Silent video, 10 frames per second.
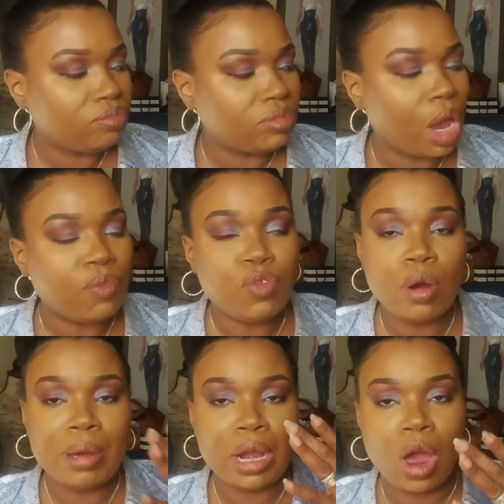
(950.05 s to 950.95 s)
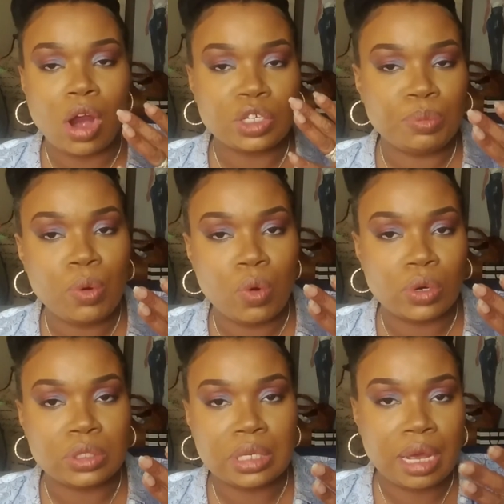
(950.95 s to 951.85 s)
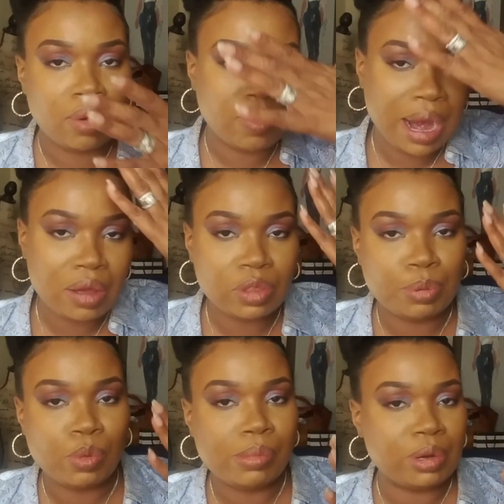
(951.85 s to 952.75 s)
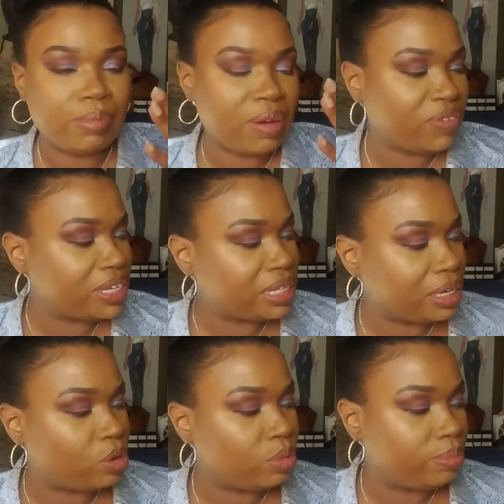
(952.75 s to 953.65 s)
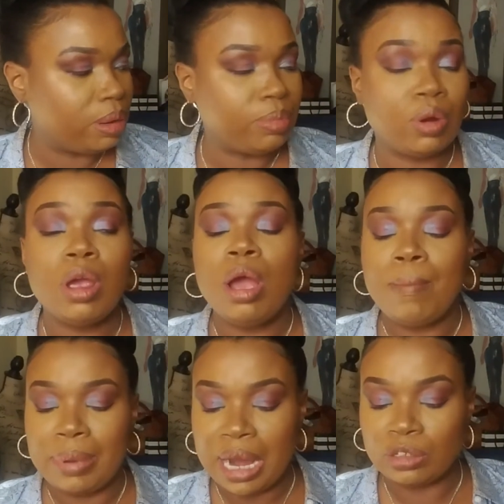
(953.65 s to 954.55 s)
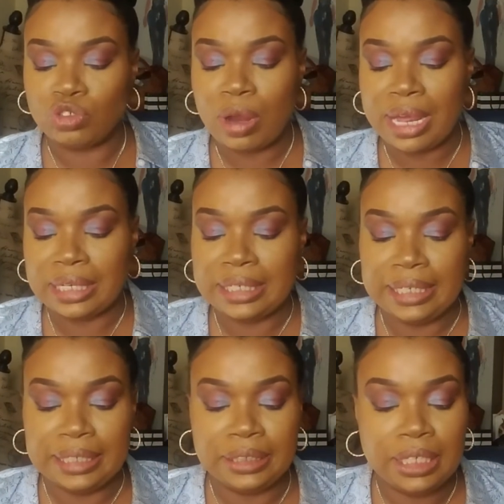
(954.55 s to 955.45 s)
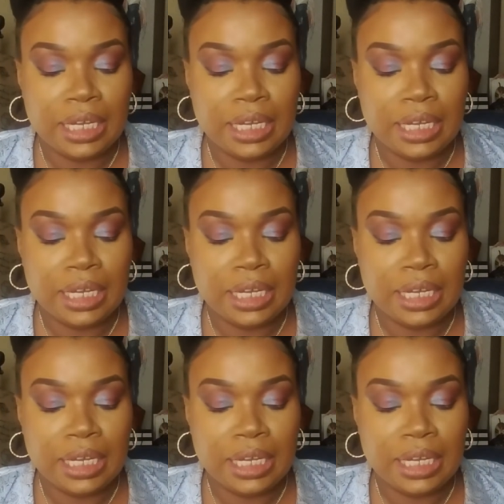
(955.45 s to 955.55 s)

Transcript: for my large pores. Now around the perimeter of my face, I don't remember, but I'll try it again.